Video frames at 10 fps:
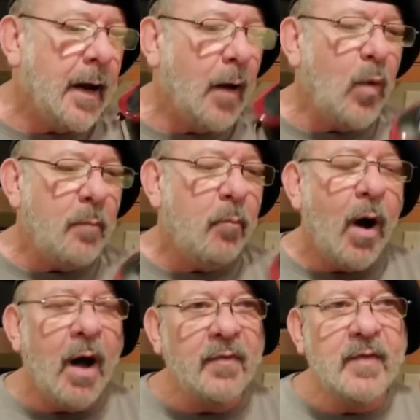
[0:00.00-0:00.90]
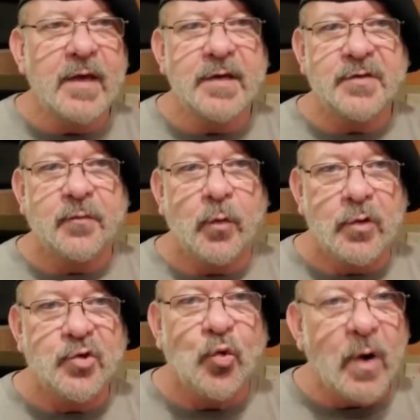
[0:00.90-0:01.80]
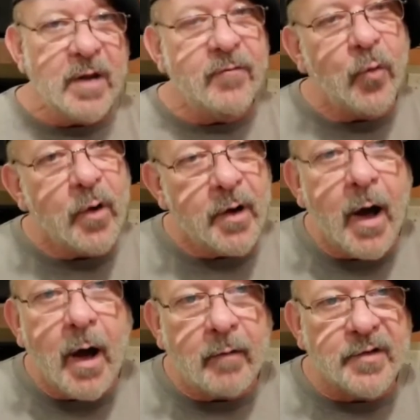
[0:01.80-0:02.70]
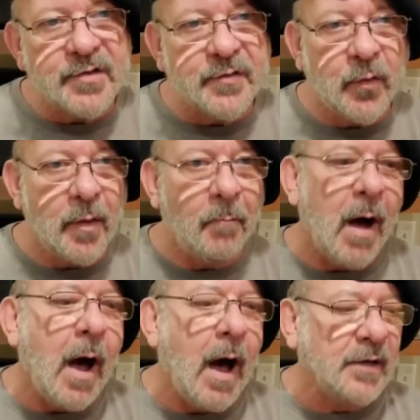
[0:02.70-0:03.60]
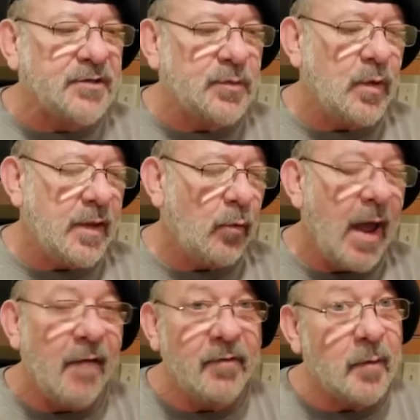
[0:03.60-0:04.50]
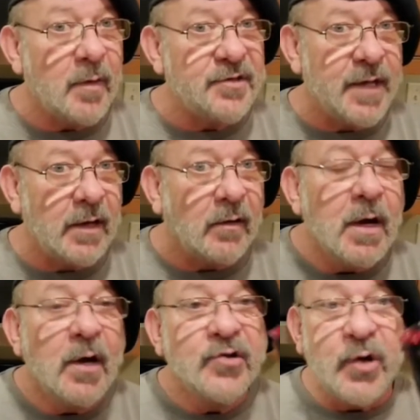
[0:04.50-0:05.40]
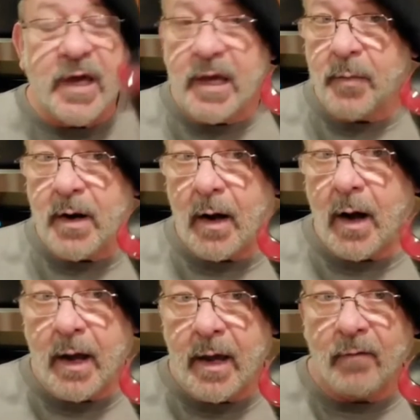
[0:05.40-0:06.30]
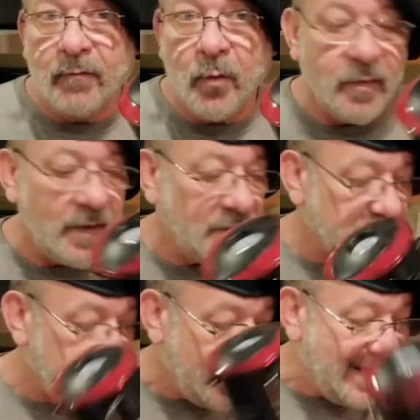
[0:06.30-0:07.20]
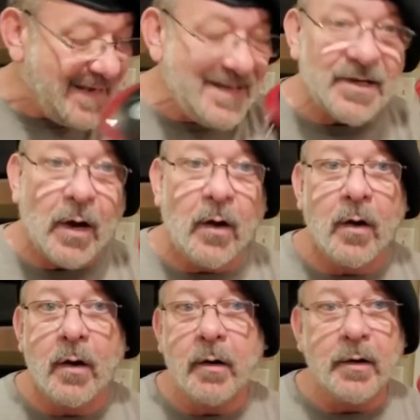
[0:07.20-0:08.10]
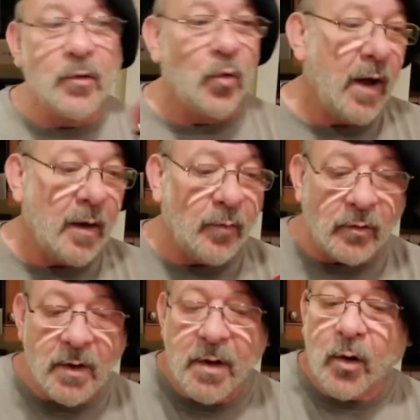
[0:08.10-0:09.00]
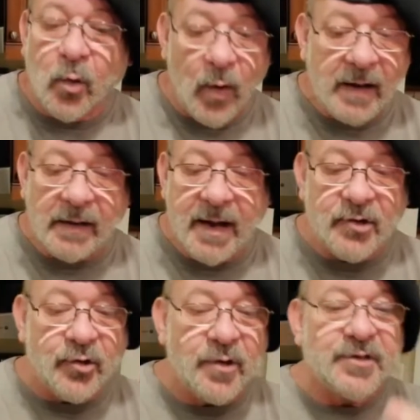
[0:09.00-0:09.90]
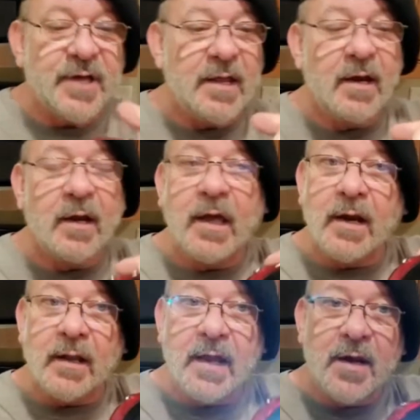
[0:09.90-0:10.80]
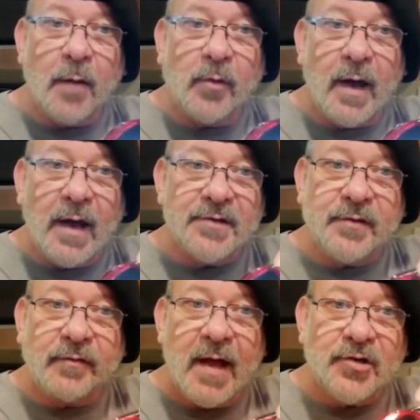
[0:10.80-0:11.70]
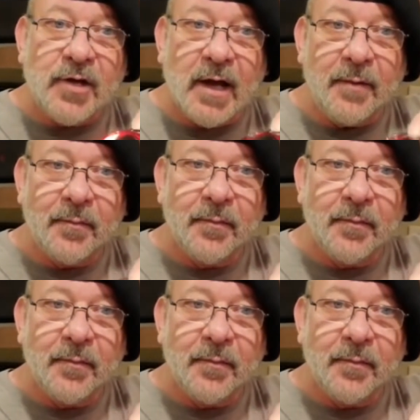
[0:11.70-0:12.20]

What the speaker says: We bought these for $24 for the box when they were having them on sale. So keep an eye out for these. These are incredible, great lanterns, and then again, they double as a flashlight.